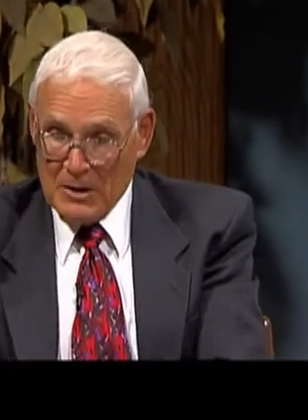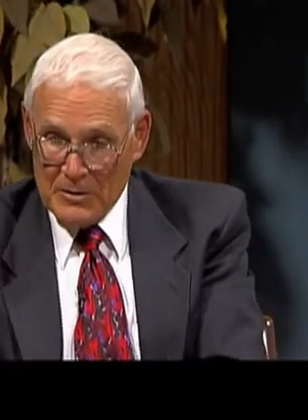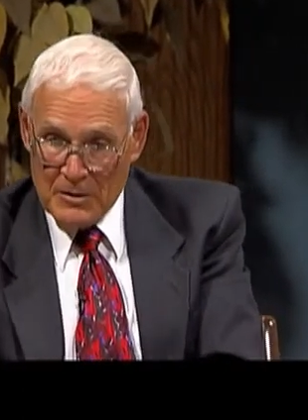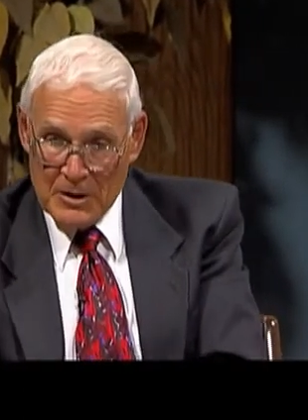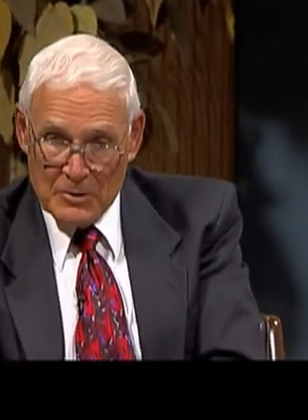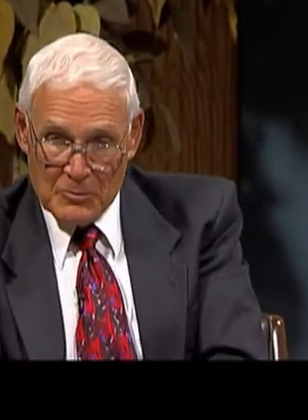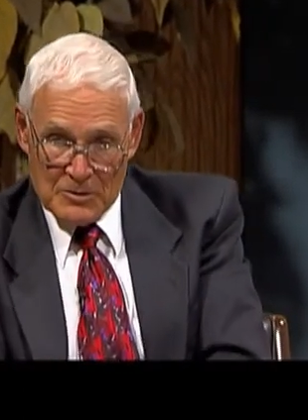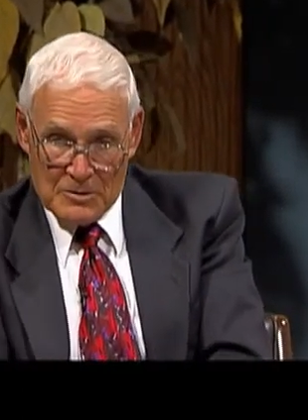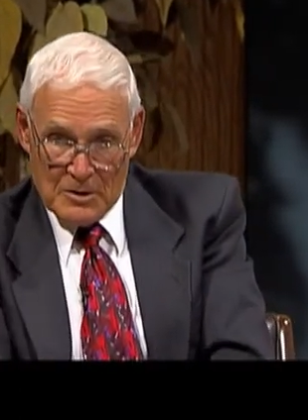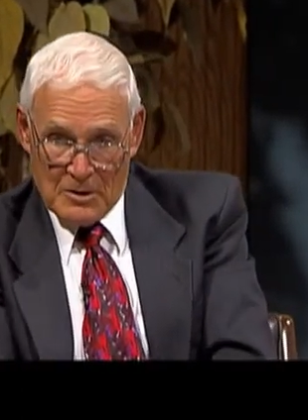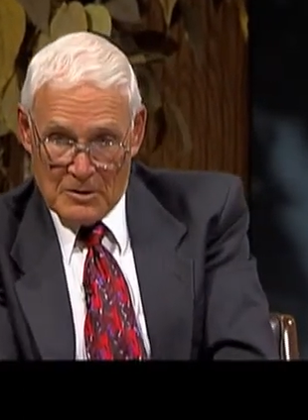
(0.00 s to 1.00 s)
Then it would
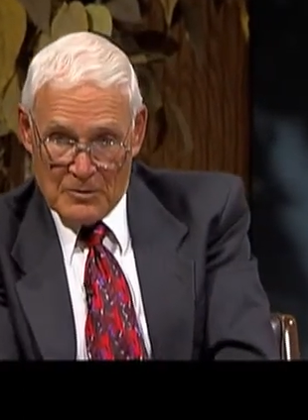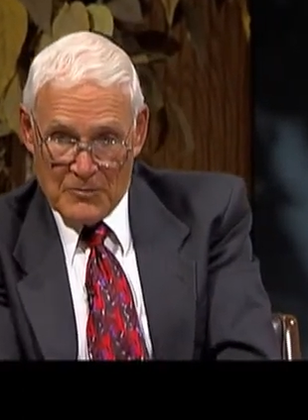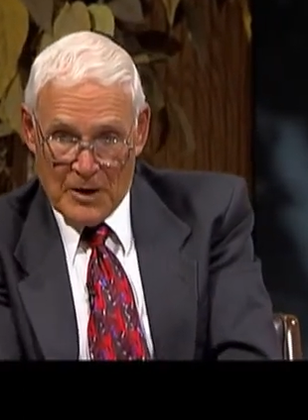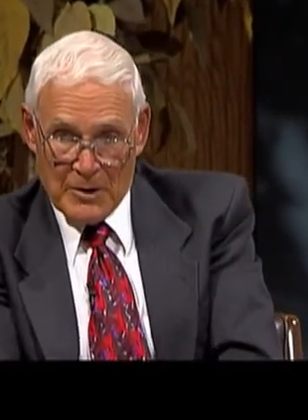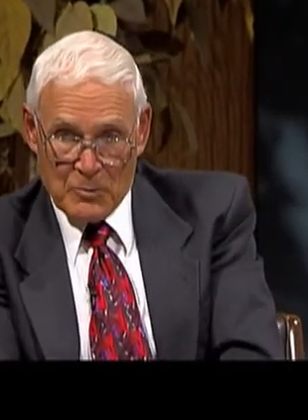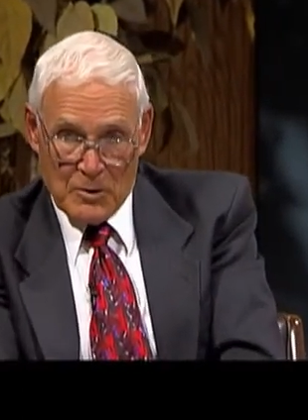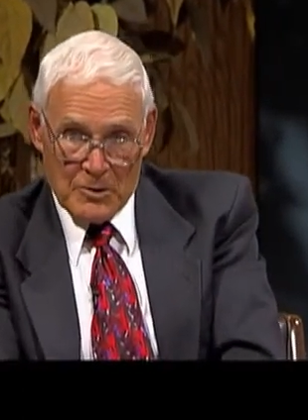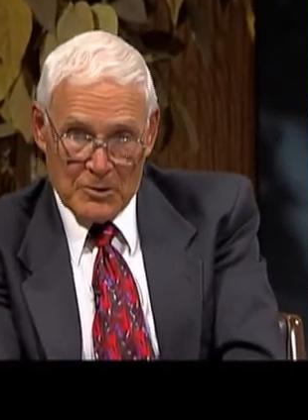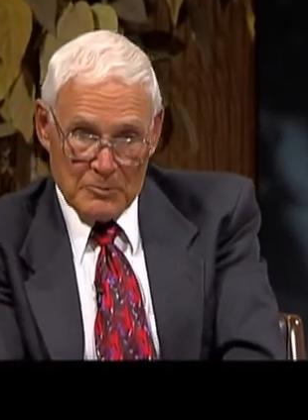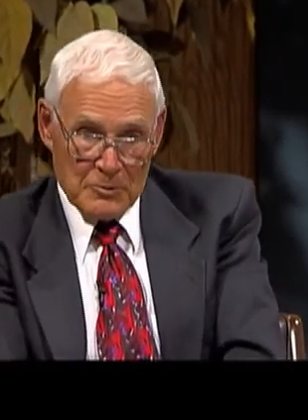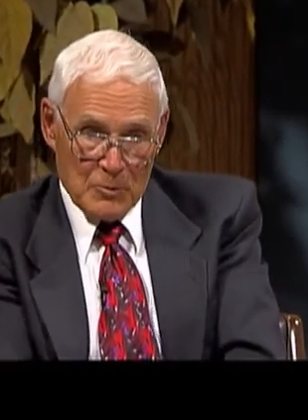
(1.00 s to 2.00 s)
find water,
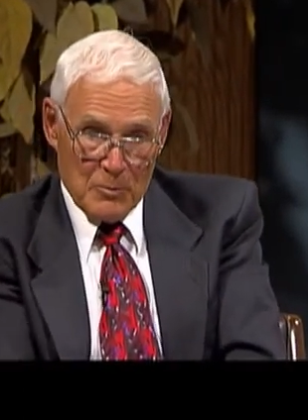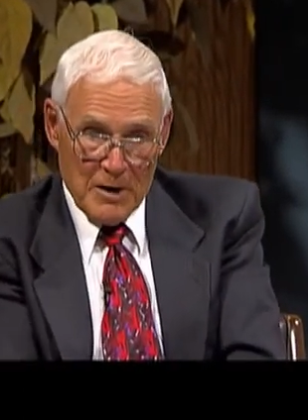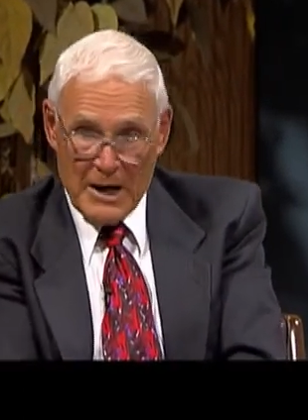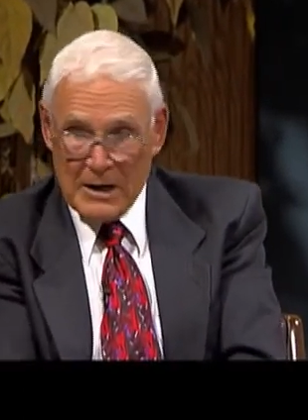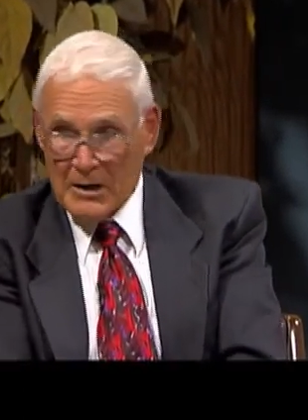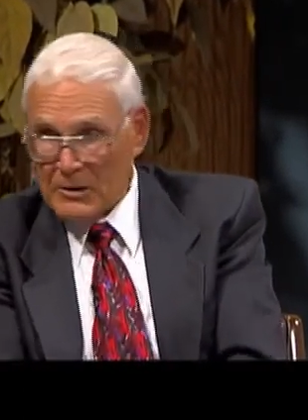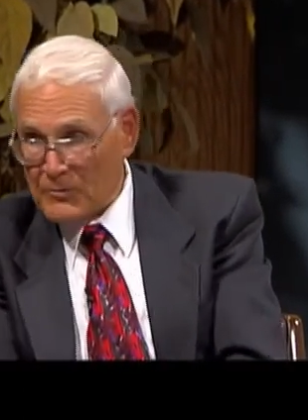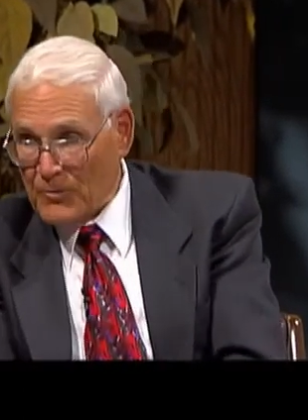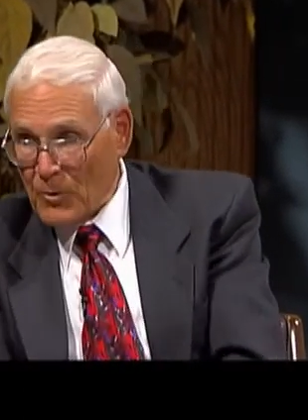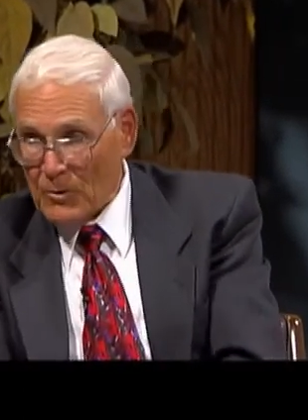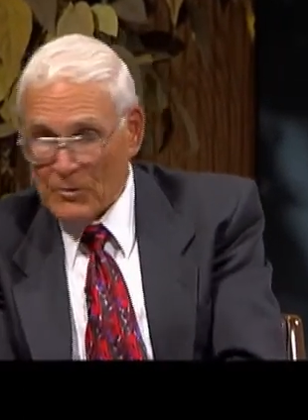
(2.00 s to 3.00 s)
it would go back and
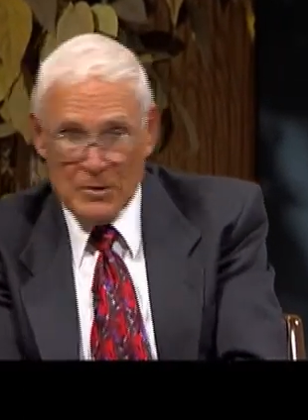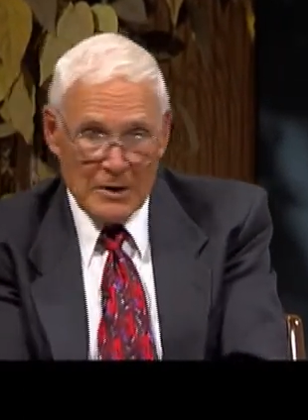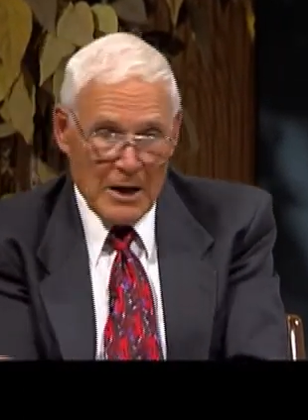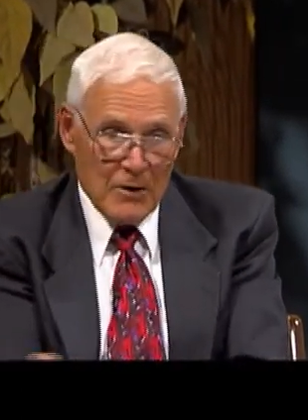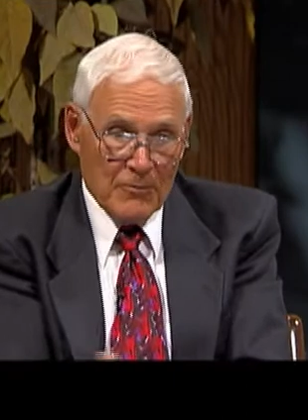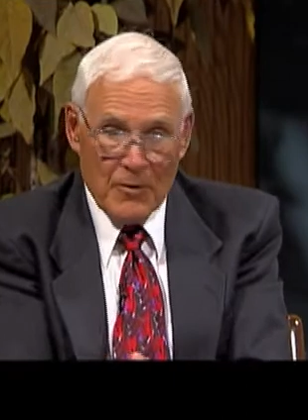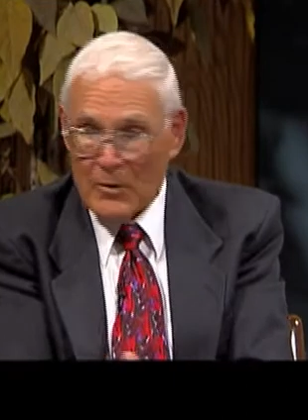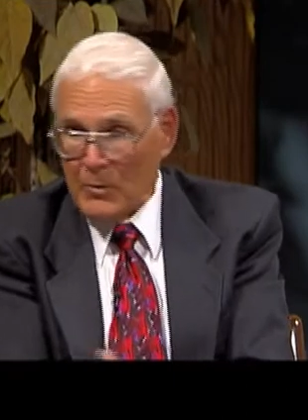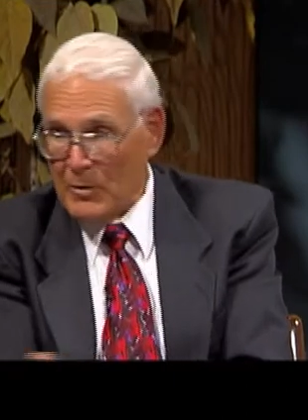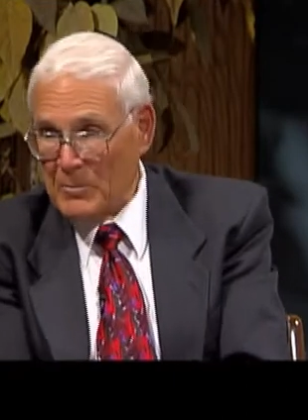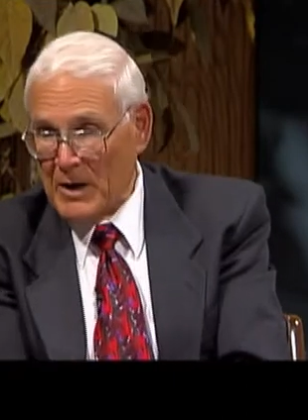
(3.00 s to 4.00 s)
forth, and how far it
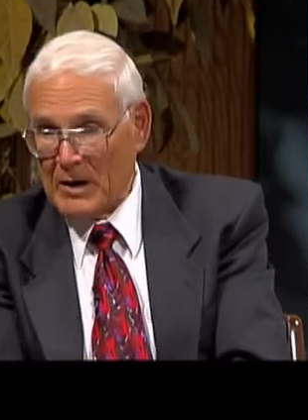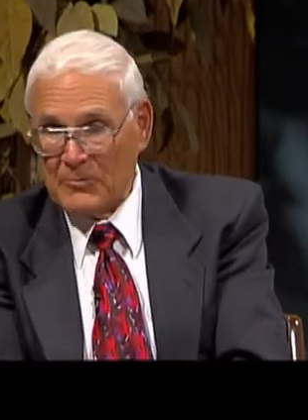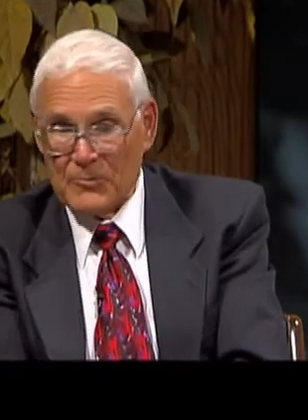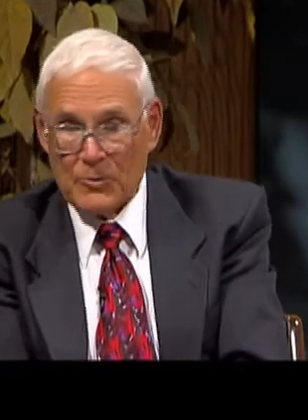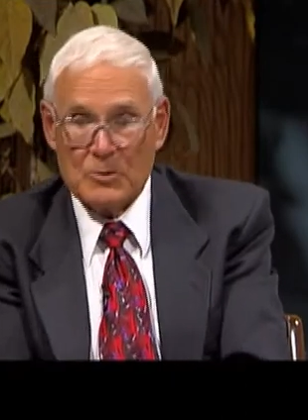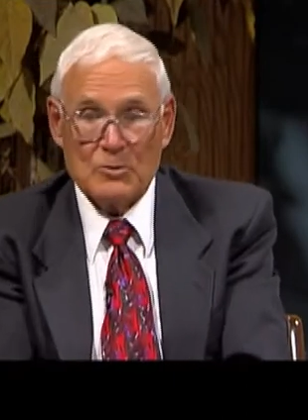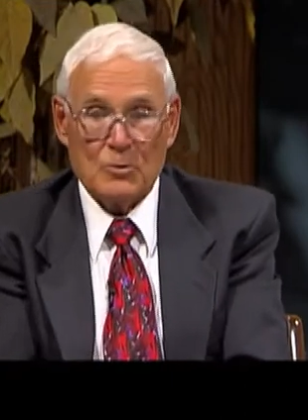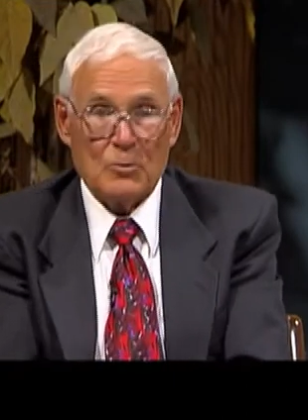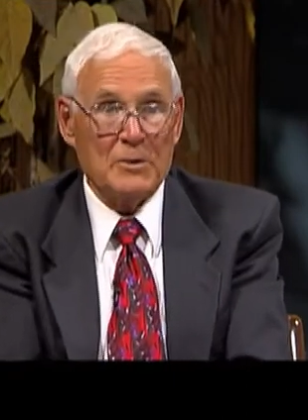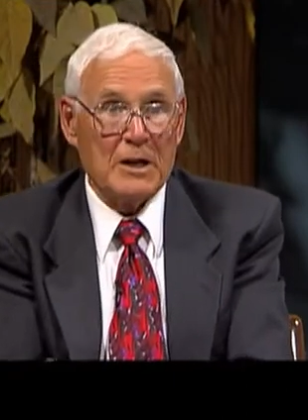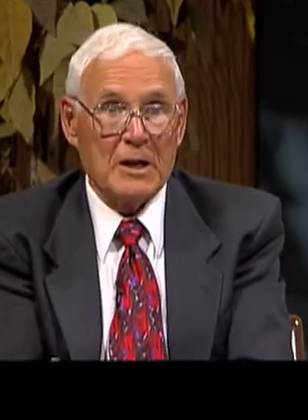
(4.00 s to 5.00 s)
went back and forth
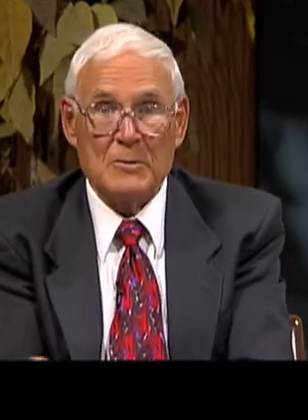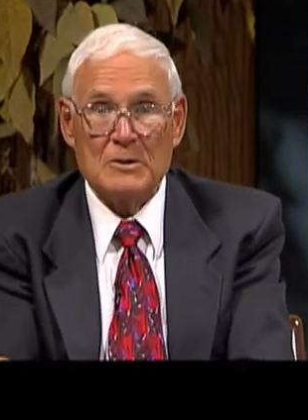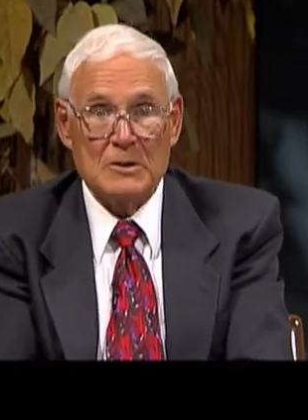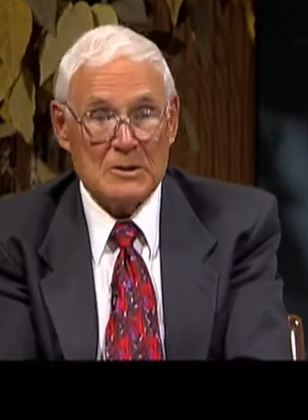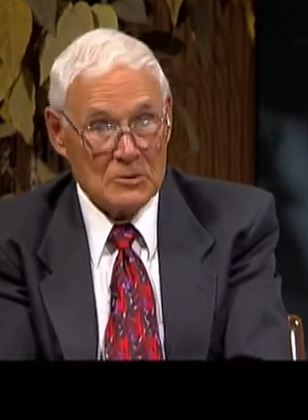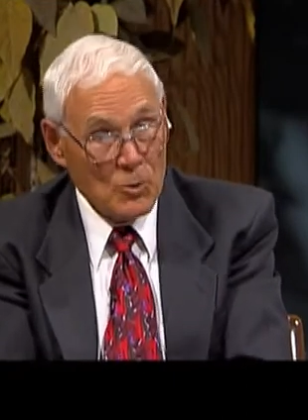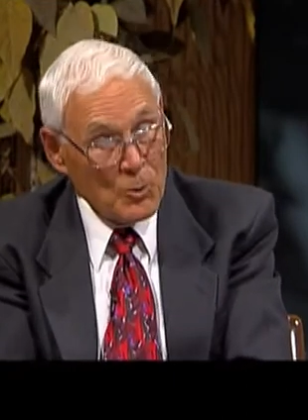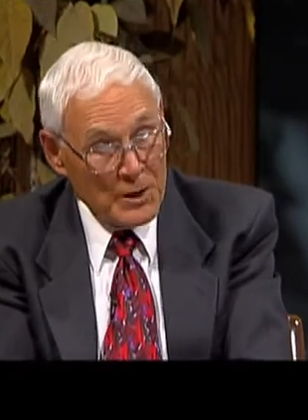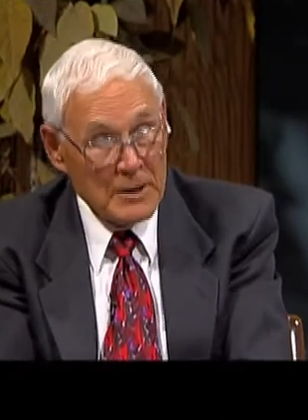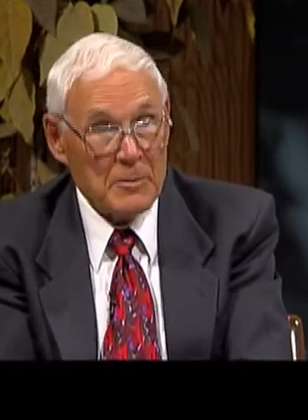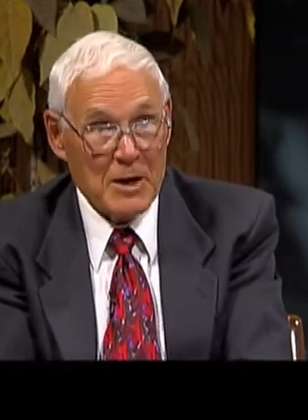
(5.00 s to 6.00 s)
told
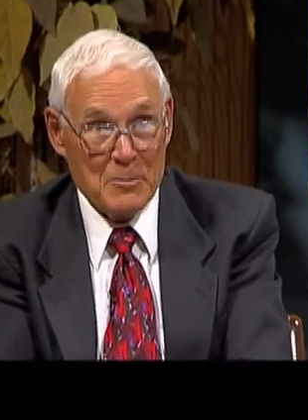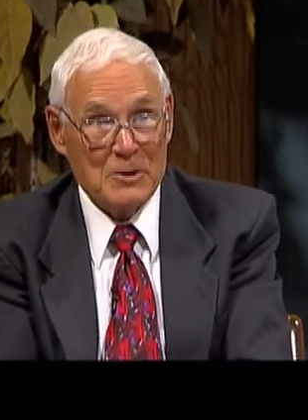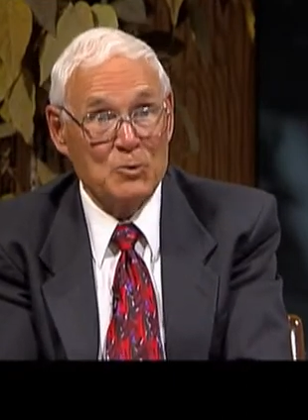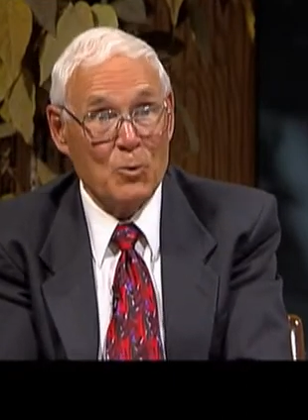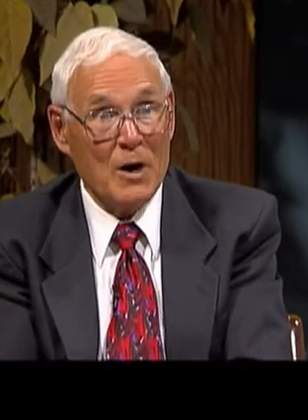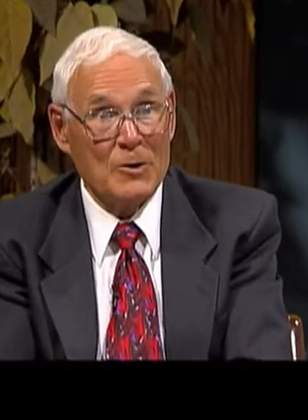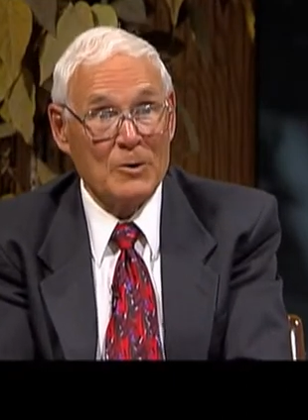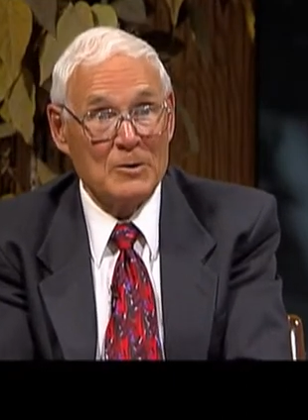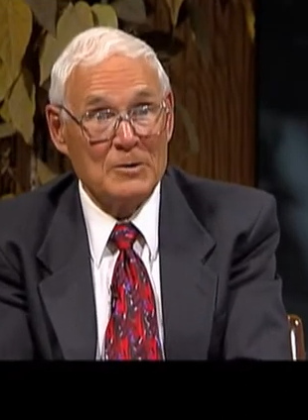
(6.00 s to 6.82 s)
him how much water.